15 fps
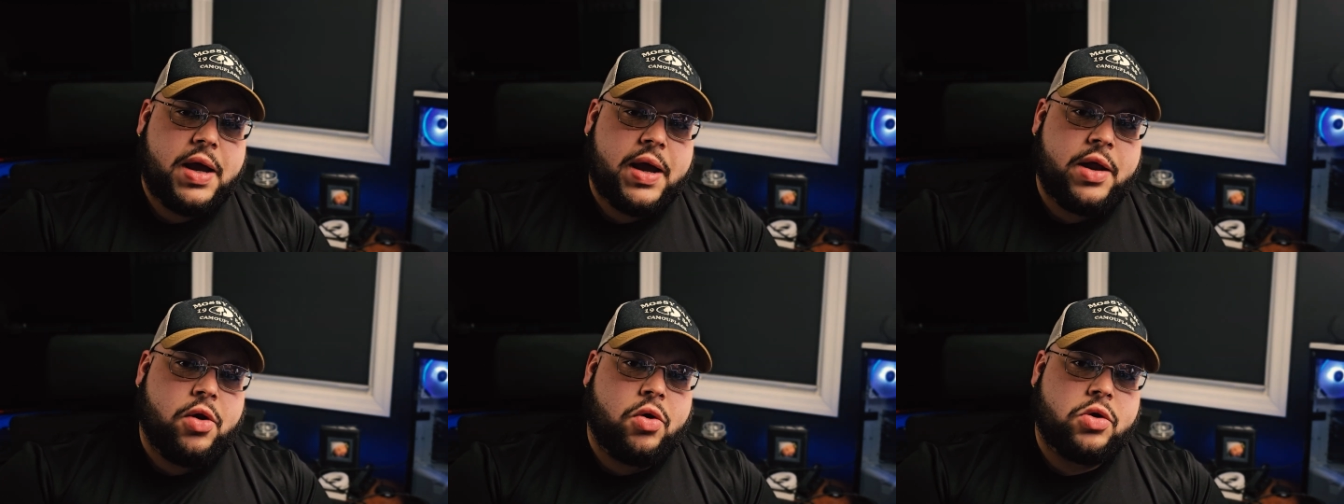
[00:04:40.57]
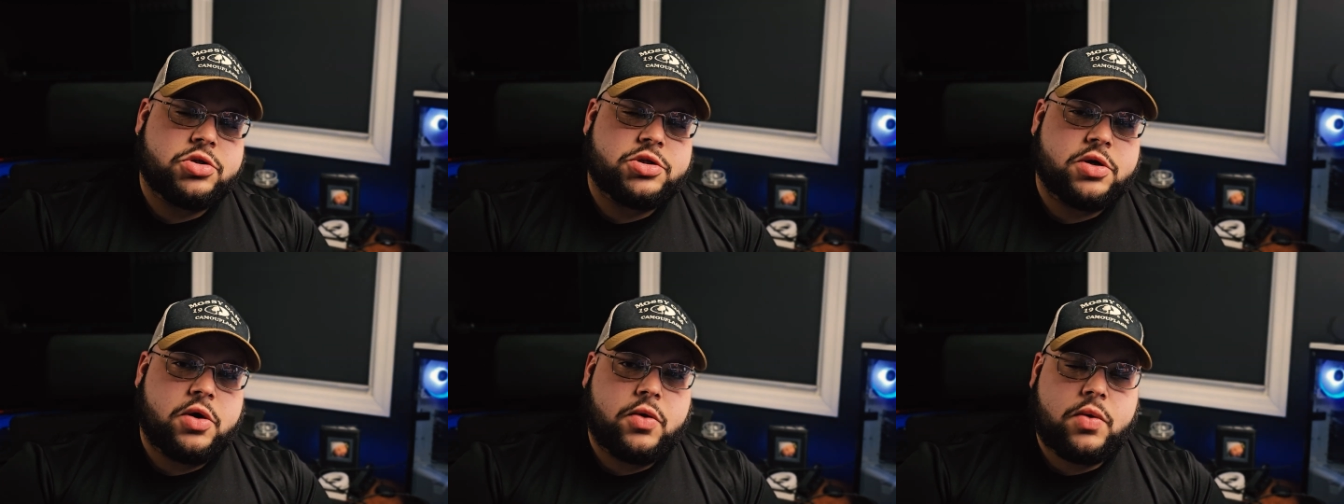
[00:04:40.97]
and
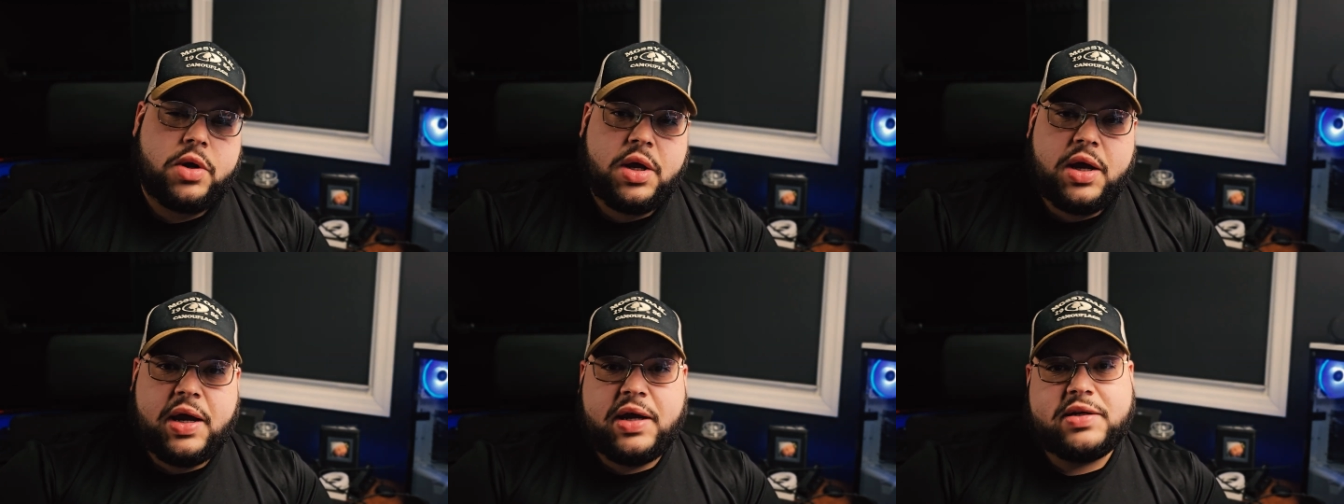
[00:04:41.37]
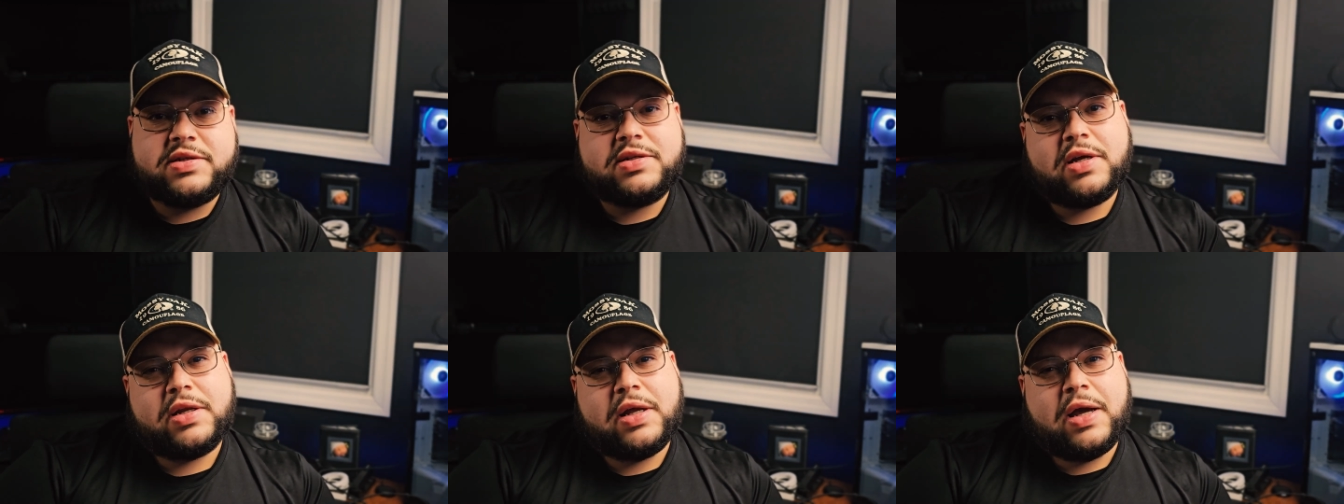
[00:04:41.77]
also a
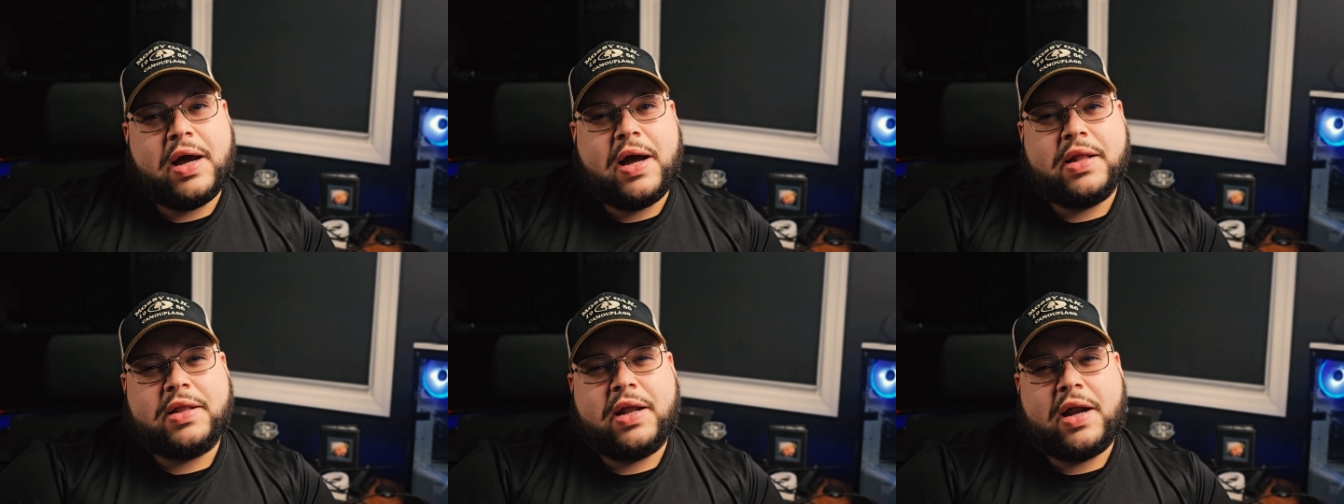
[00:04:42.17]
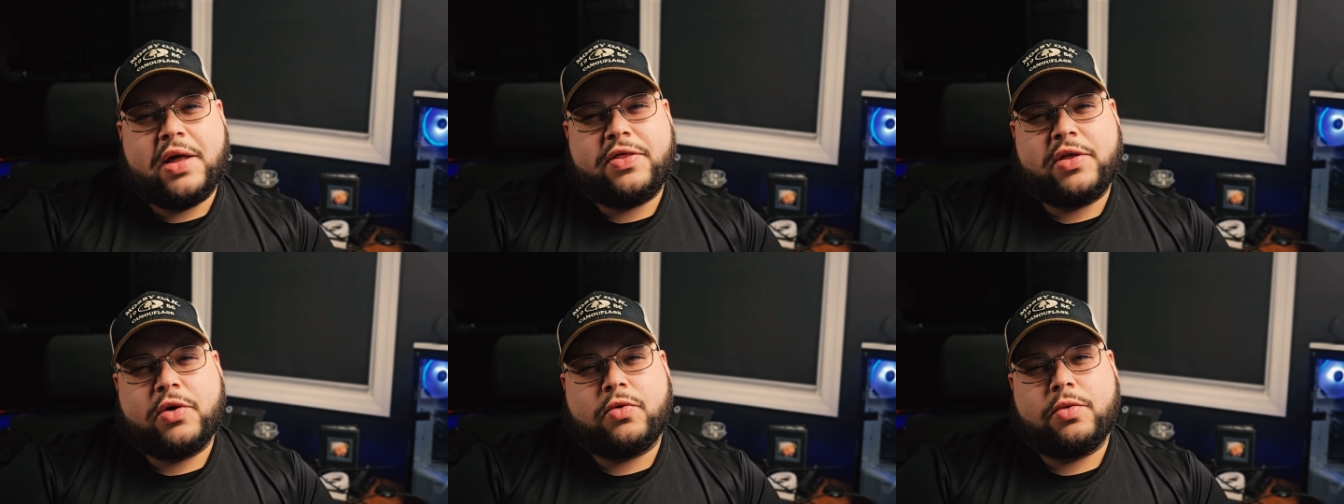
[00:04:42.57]
study guide that I
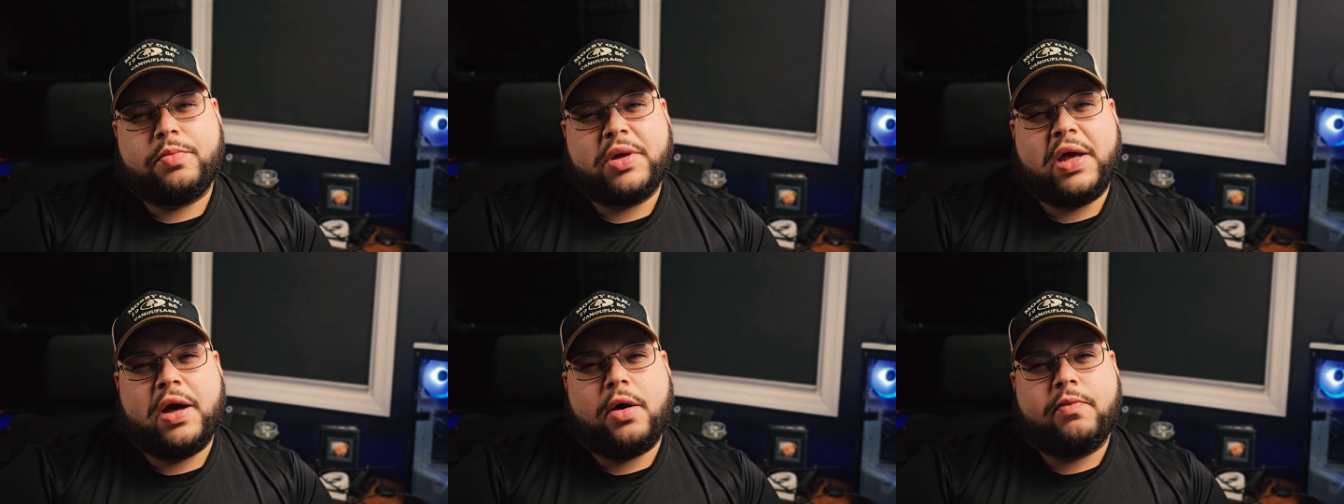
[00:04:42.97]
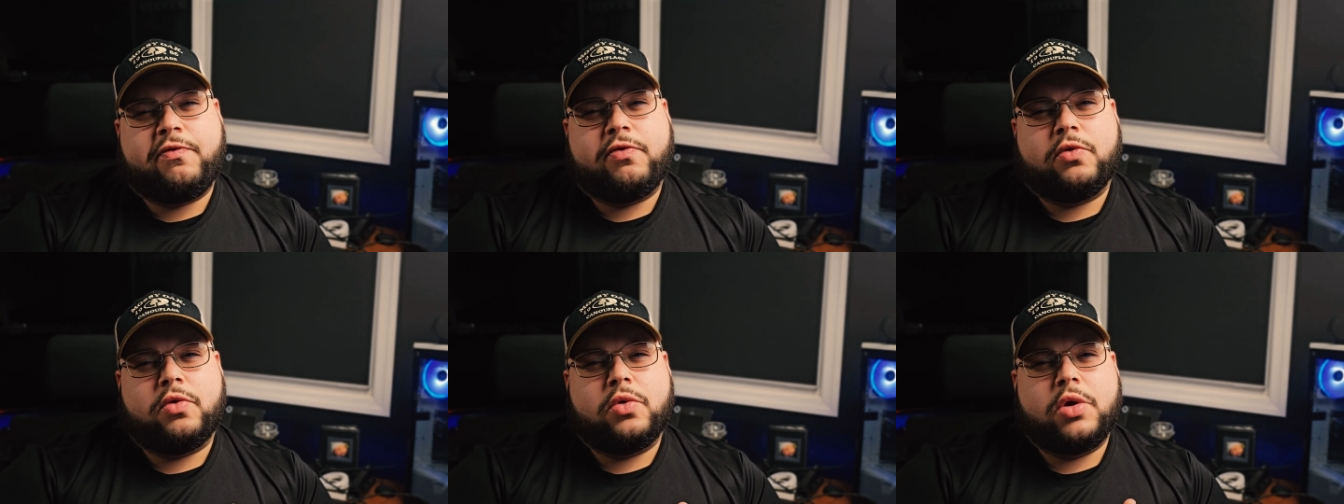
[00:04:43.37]
think would be
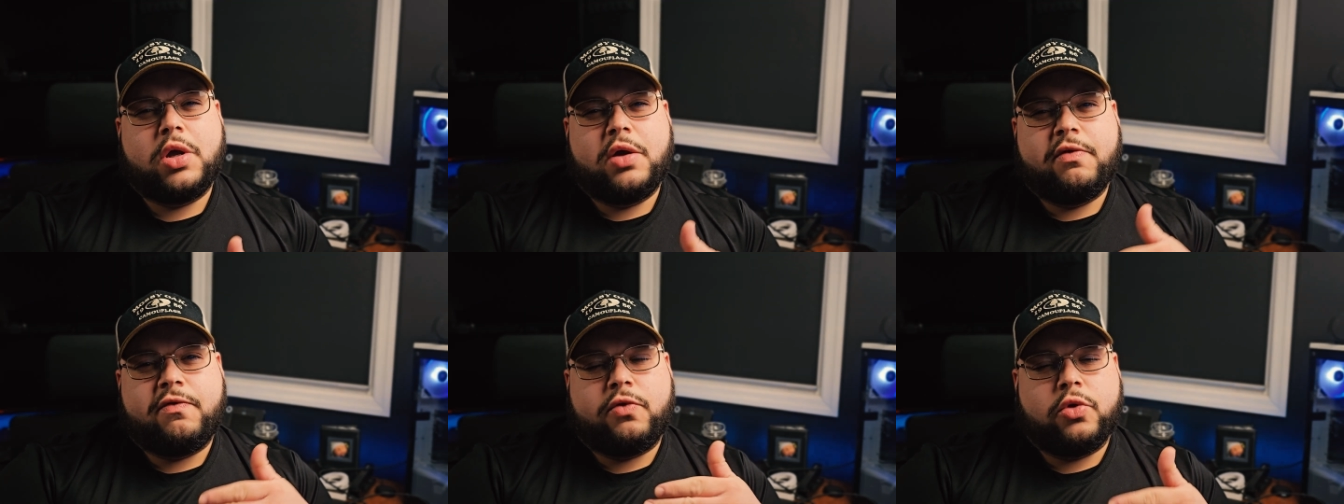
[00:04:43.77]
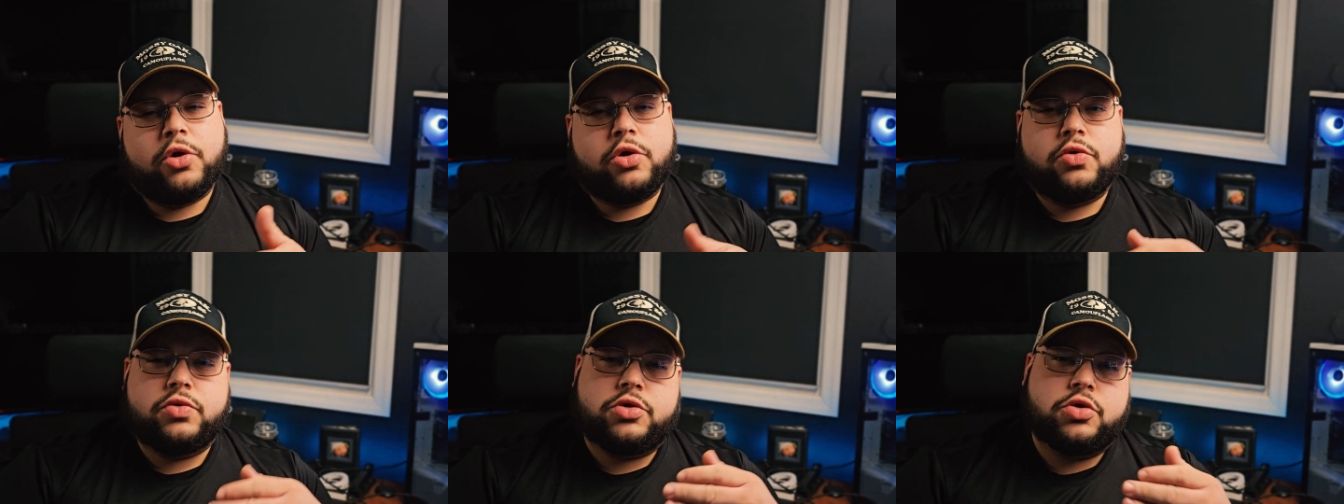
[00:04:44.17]
helpful for
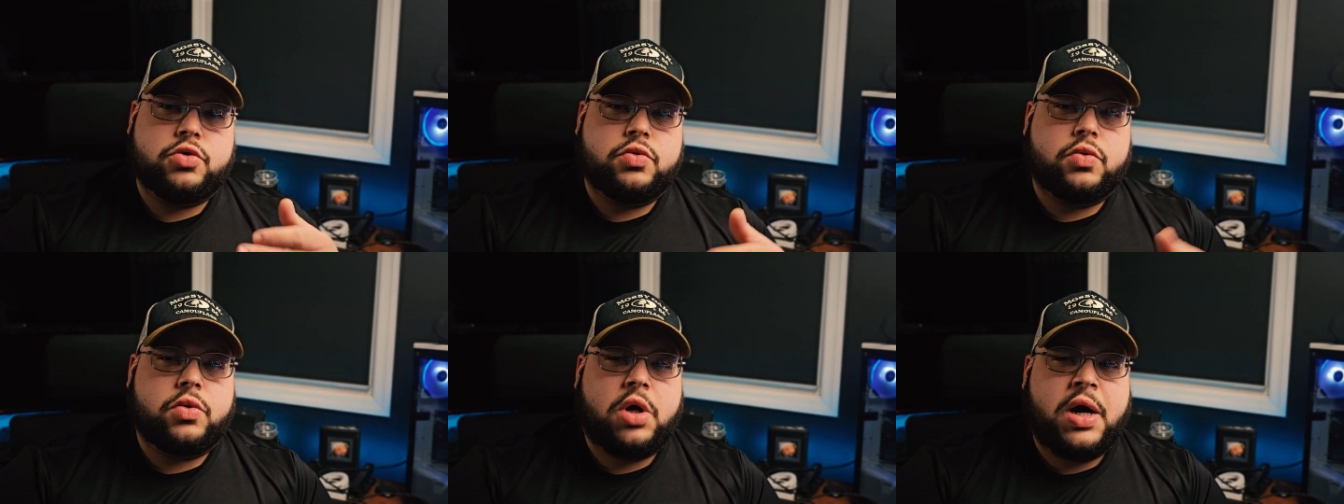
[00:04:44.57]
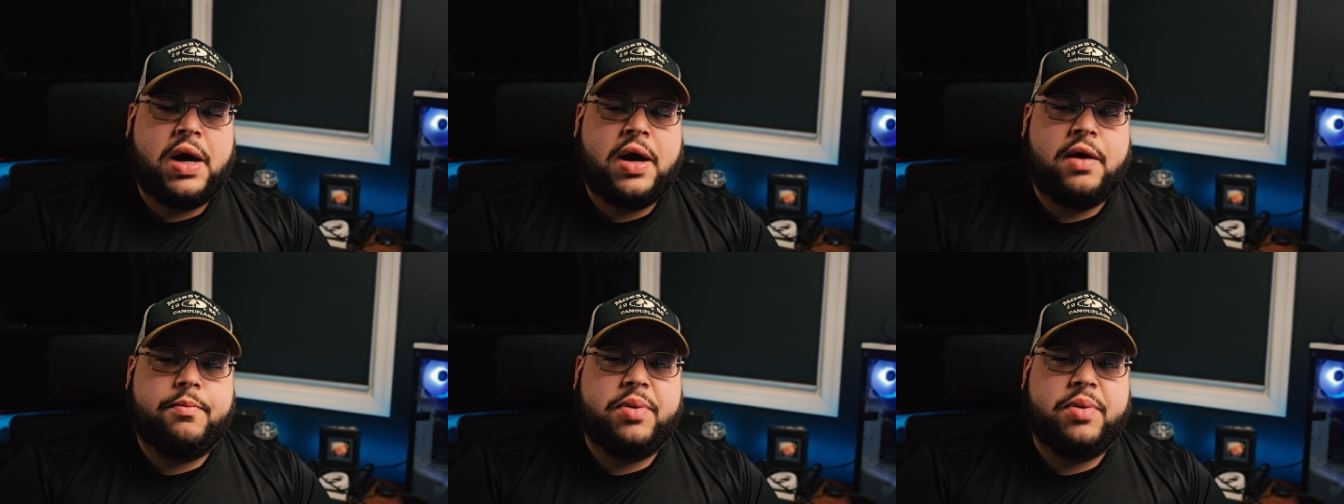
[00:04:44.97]
you to uh,